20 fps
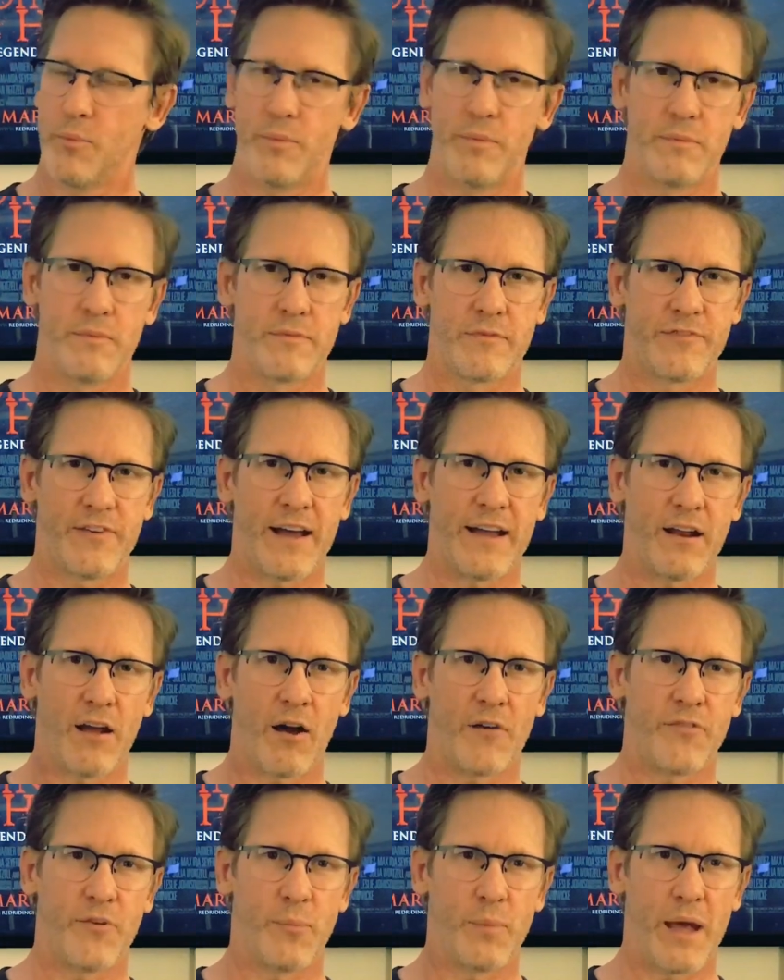fight
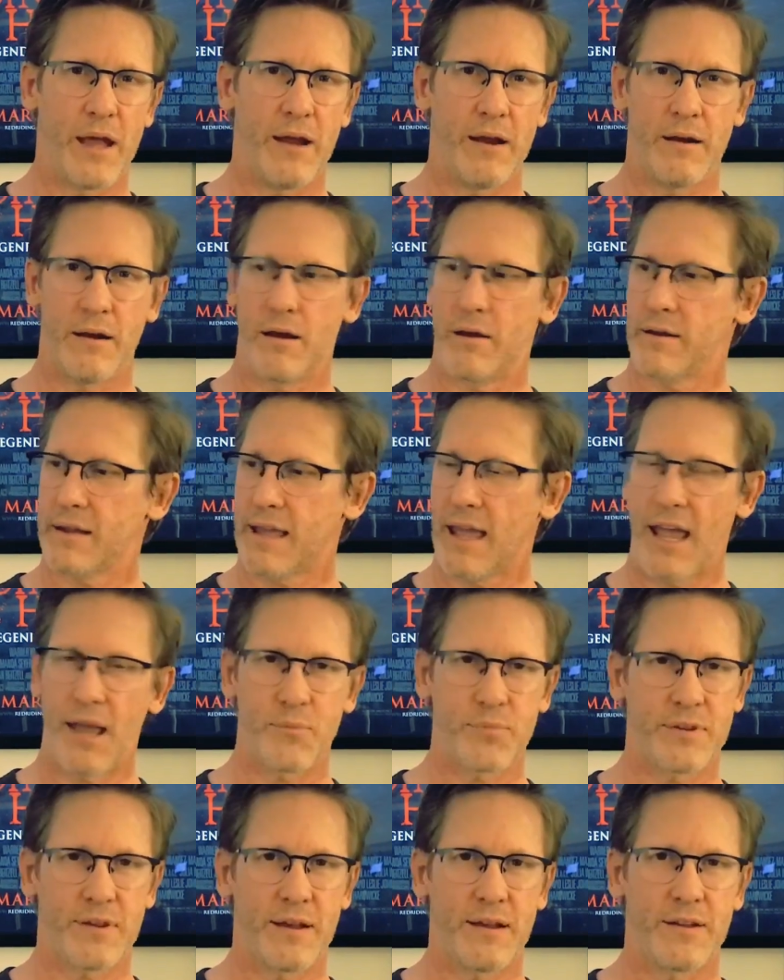off a bear on a
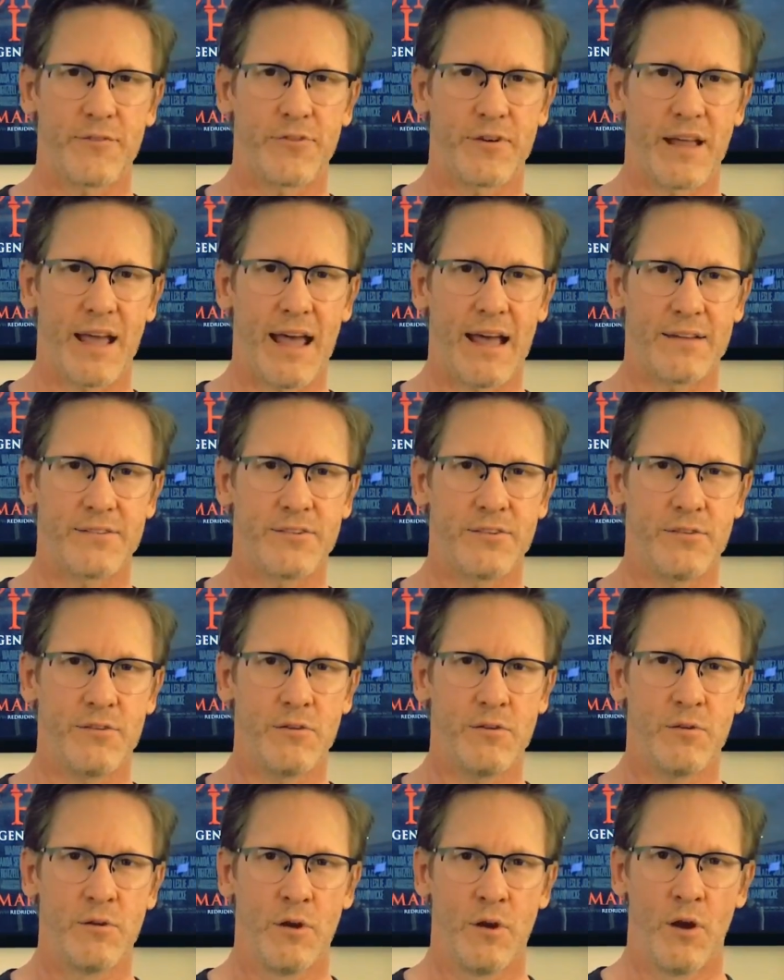campsite if we had
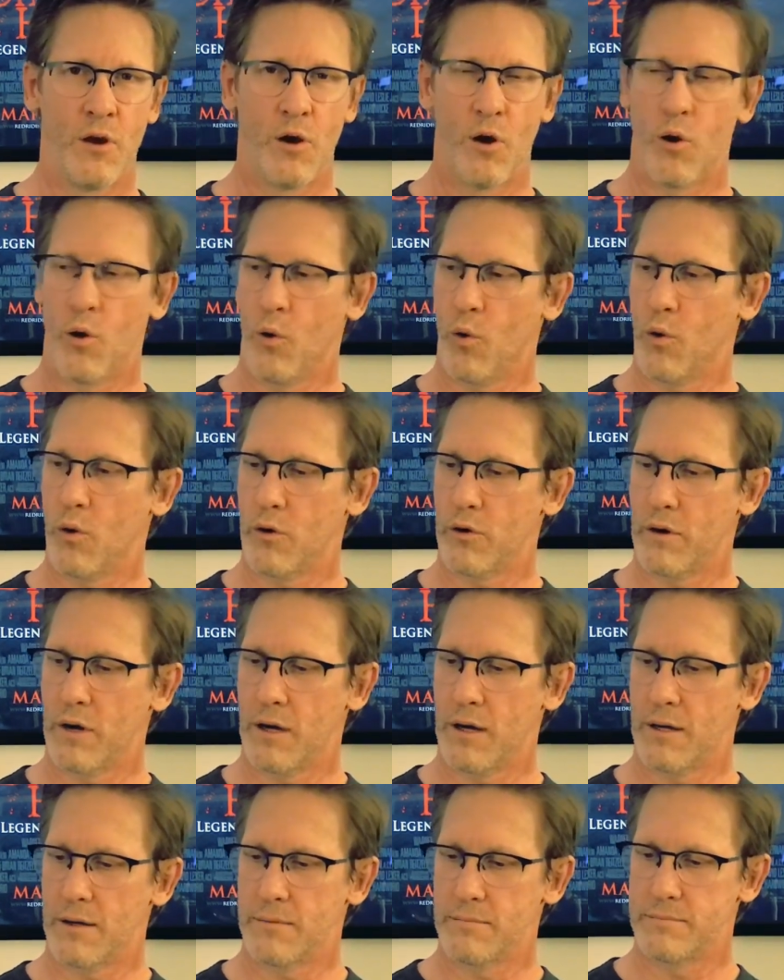to, or
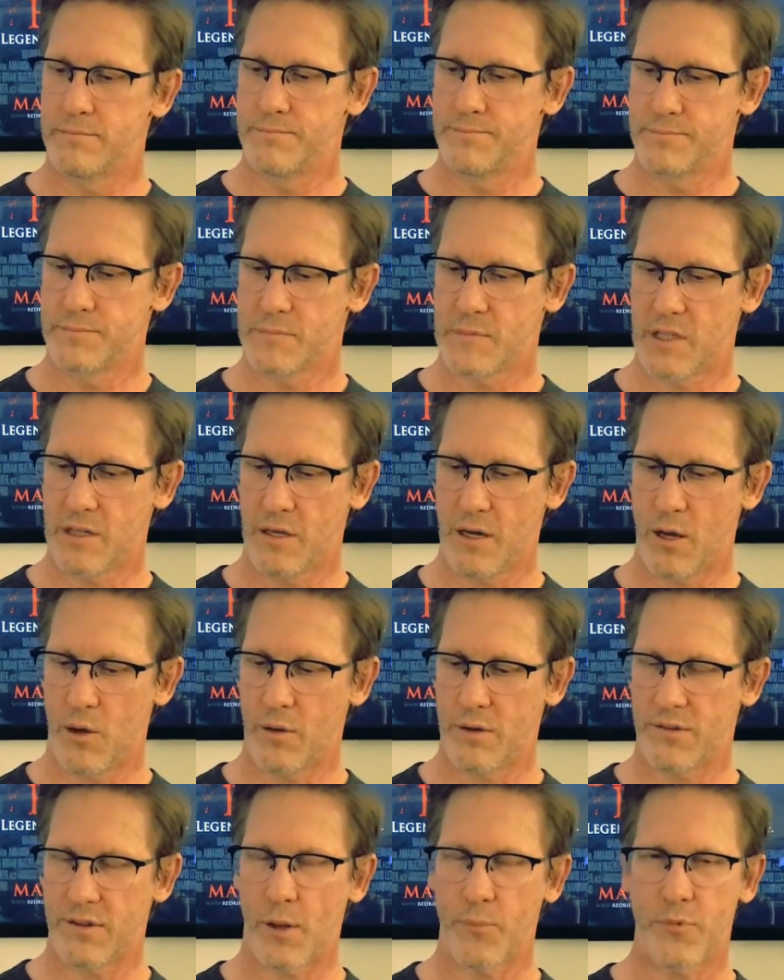
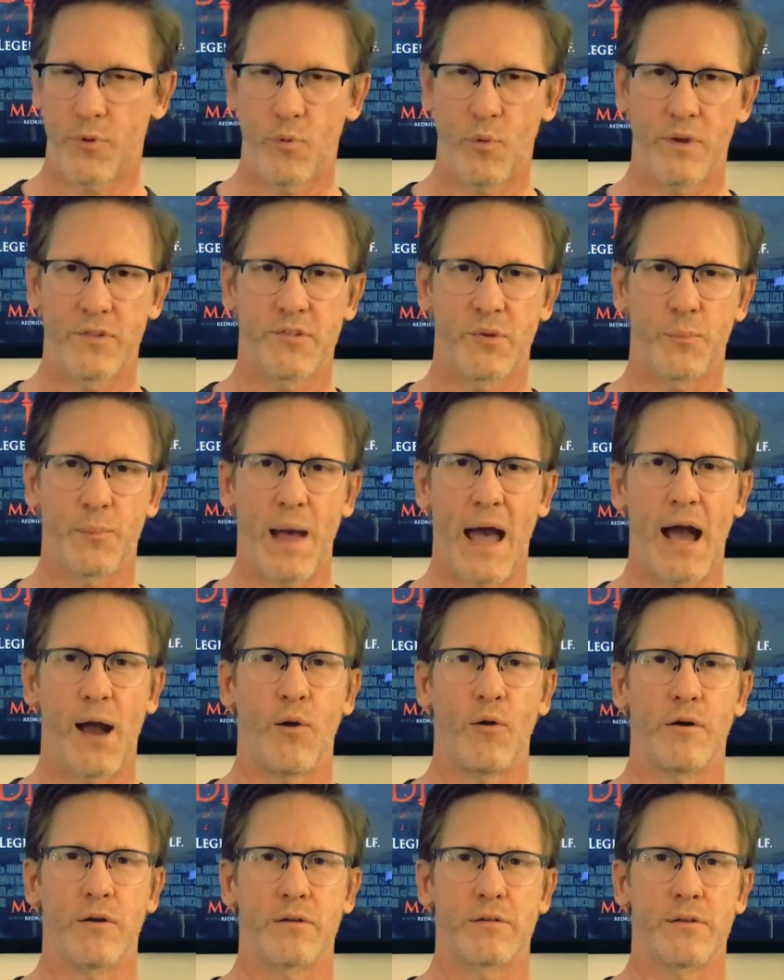and something with some
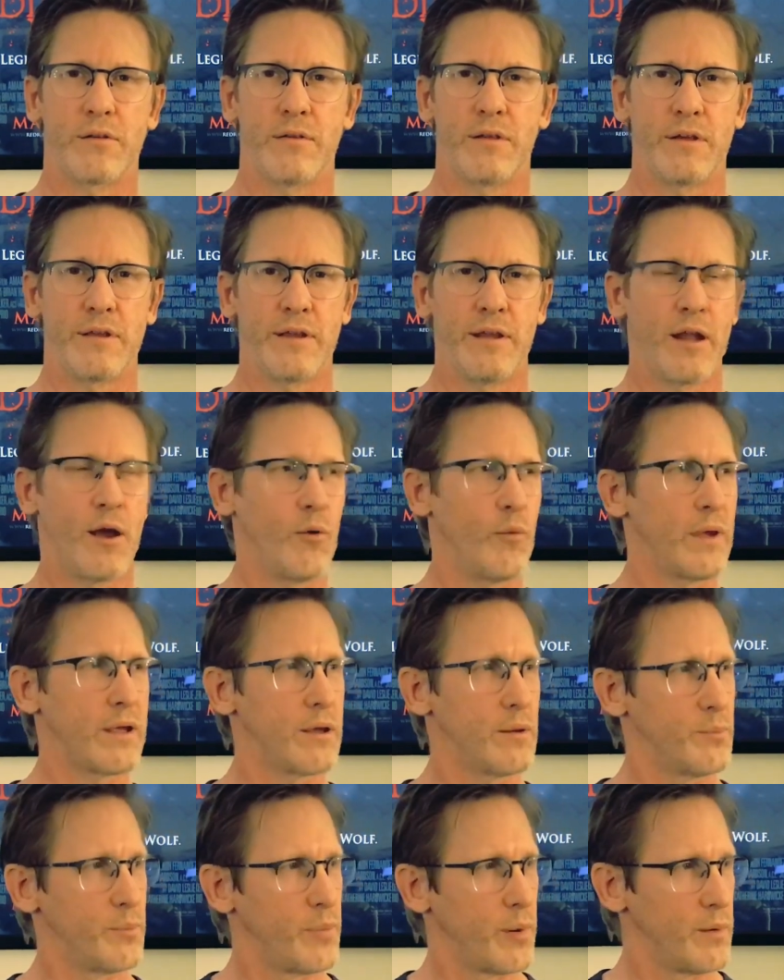power so that we
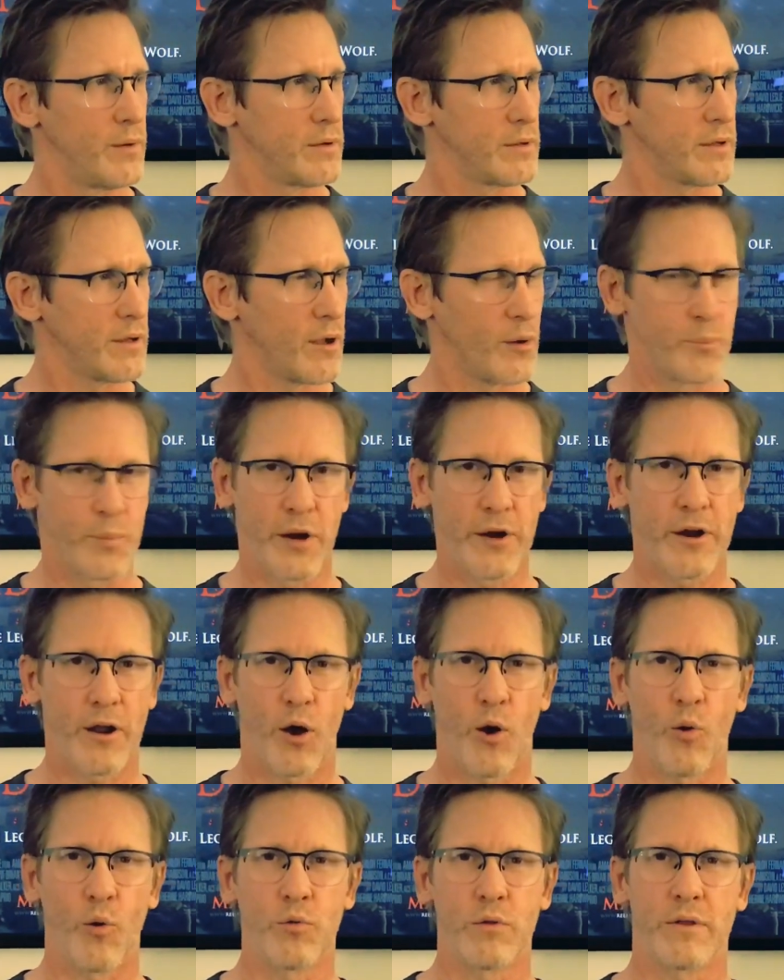could burn a
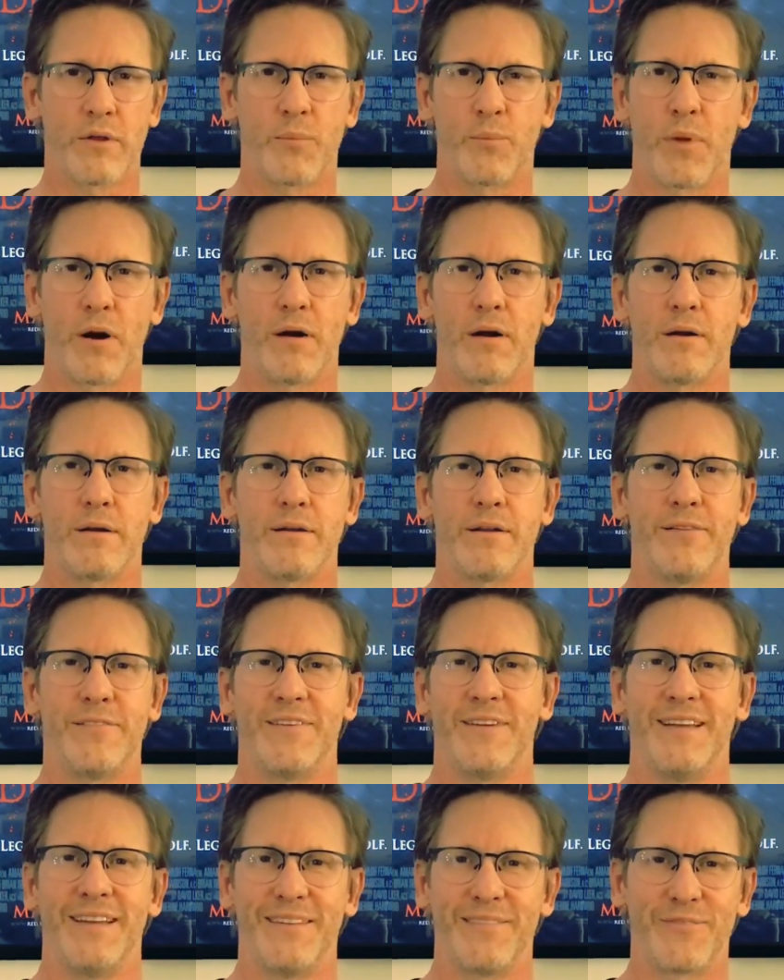hole in a barn
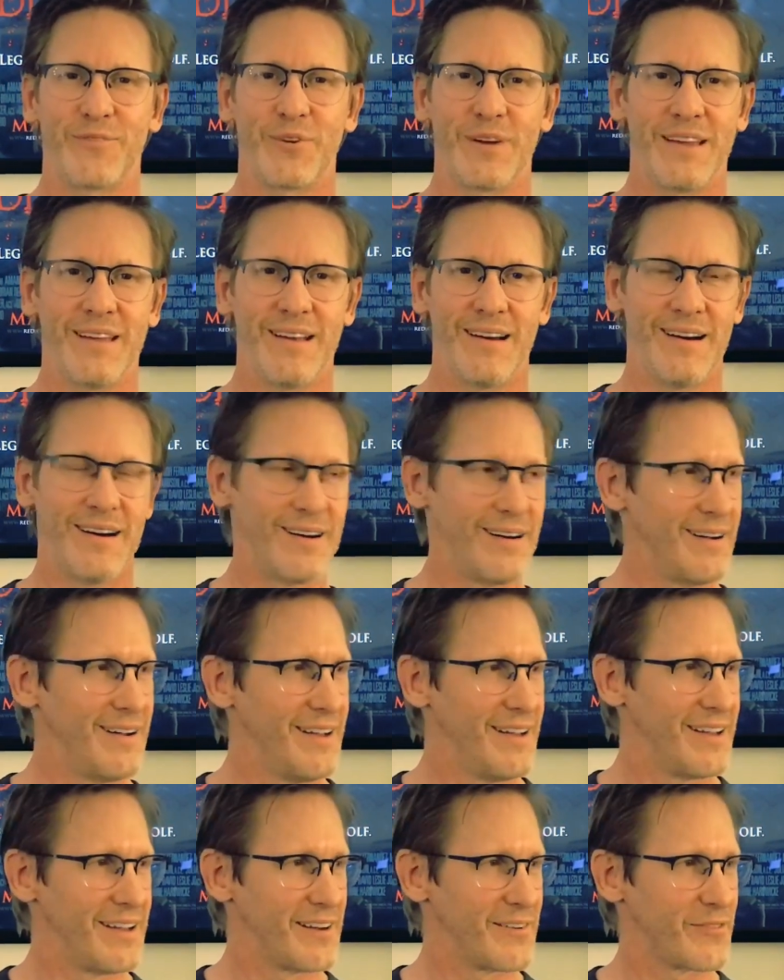if
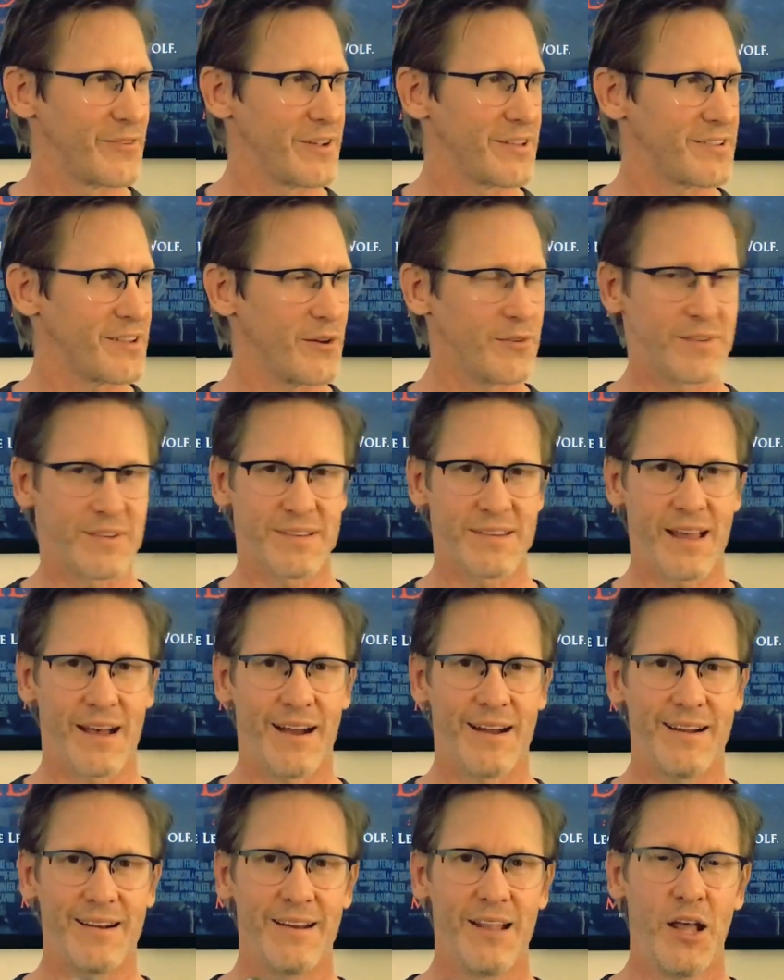we so
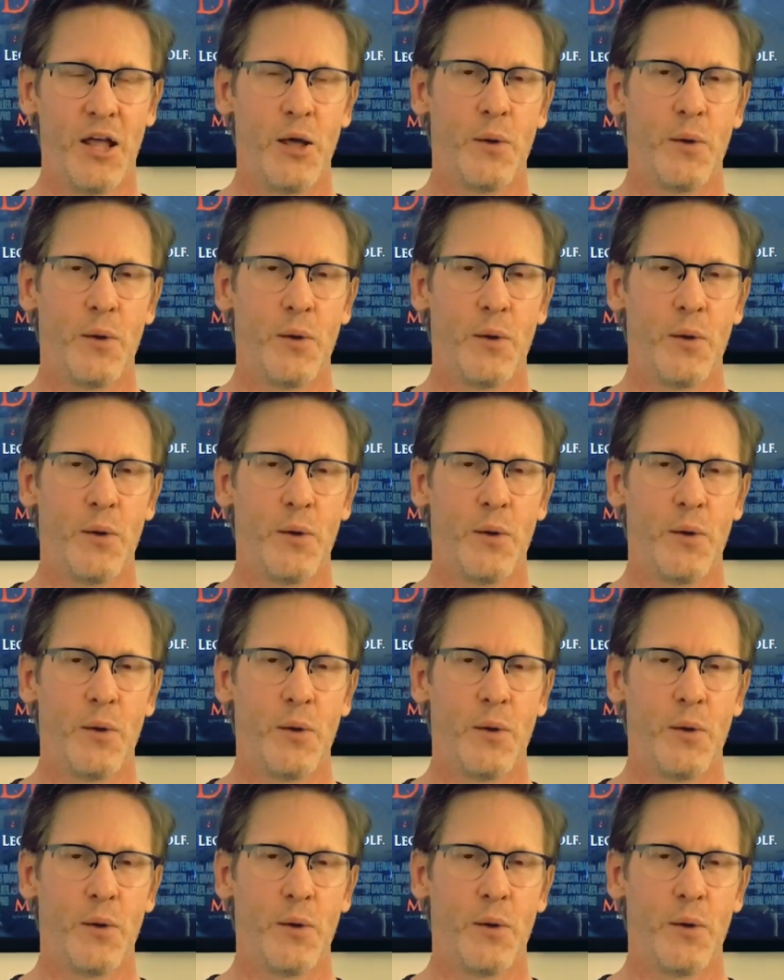desired.